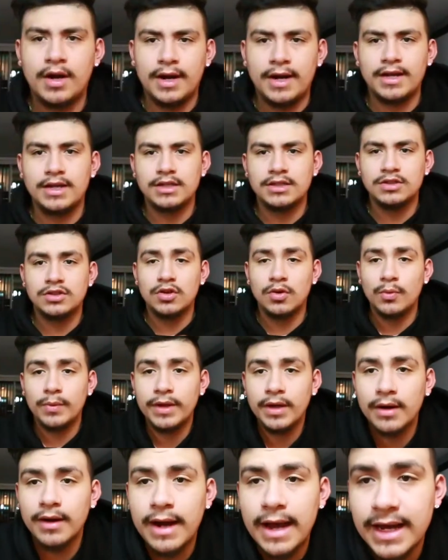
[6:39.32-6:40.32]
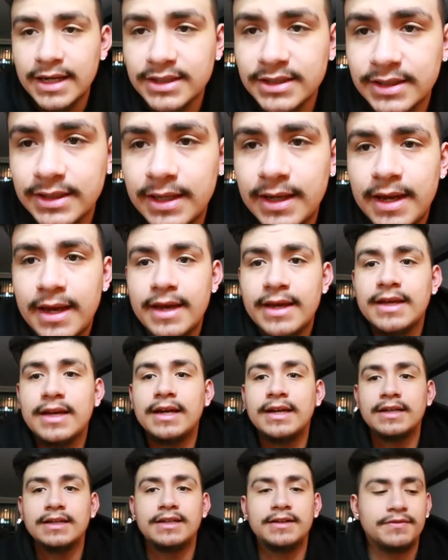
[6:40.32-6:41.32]
right, so we are actually
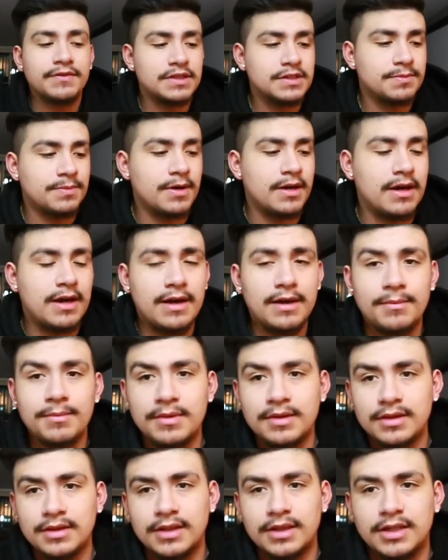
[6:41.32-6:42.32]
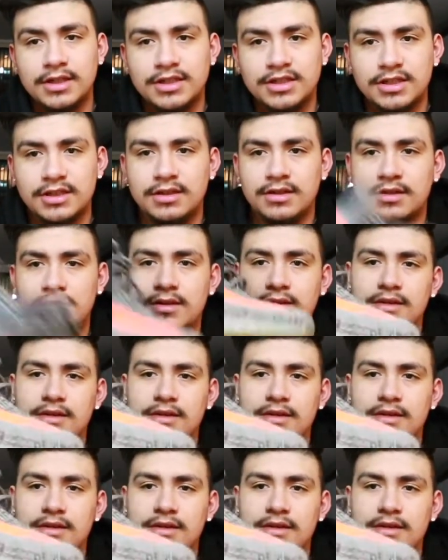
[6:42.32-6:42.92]
in a different spot. I am in the kitchen.